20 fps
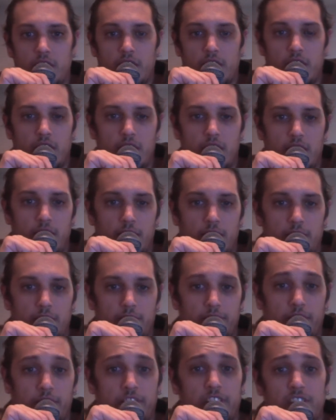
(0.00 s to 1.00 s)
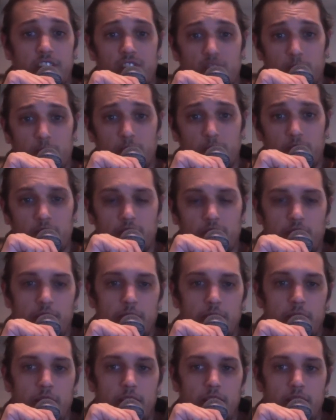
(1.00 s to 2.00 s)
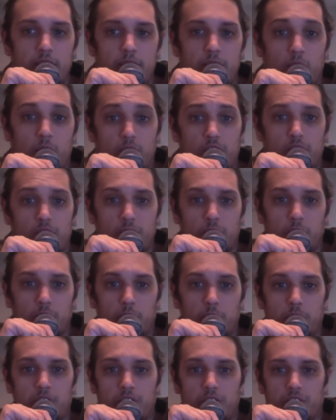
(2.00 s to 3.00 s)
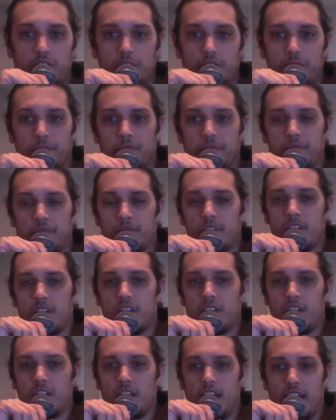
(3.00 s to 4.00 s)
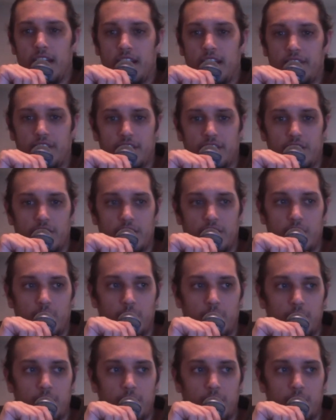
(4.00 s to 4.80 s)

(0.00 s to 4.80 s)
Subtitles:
Not that it's super extreme, but more extreme than what we usually do. And I think it turned out really